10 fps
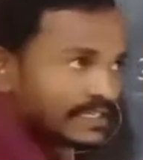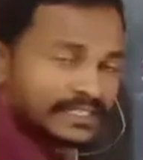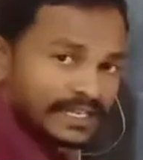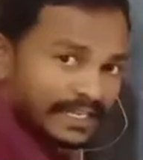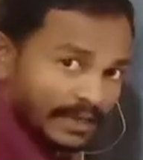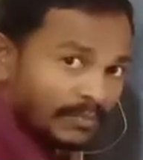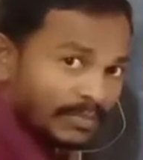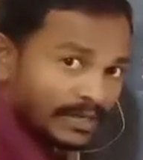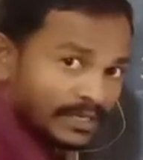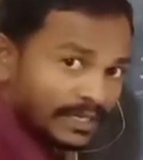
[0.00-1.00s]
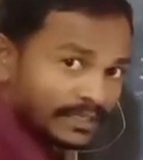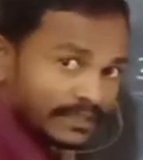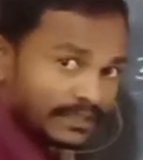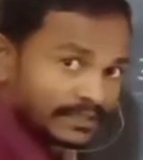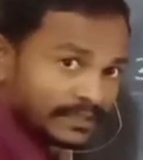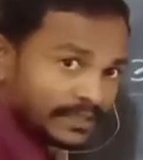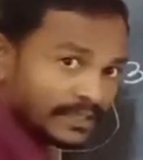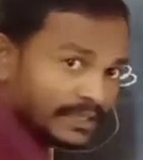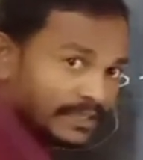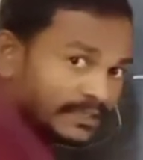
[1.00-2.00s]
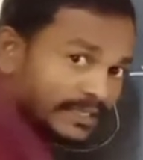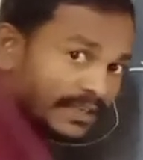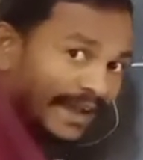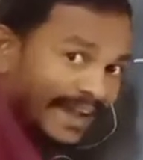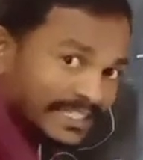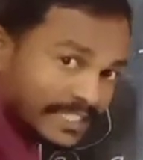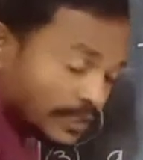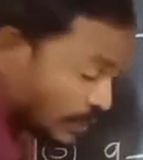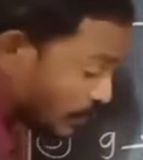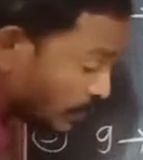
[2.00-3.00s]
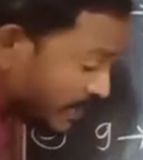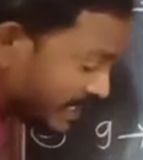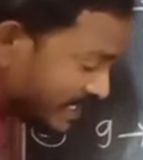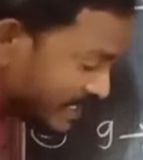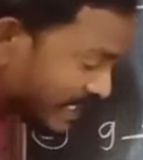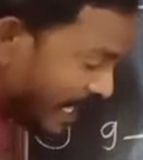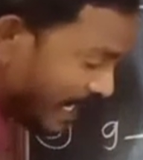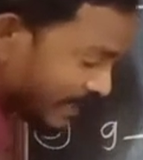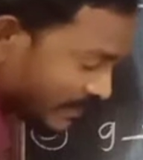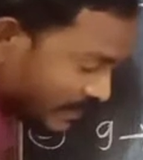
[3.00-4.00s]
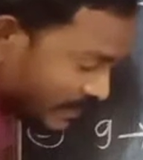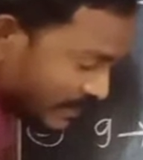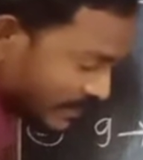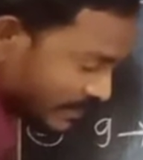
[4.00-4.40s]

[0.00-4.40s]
is a number, the last two digits are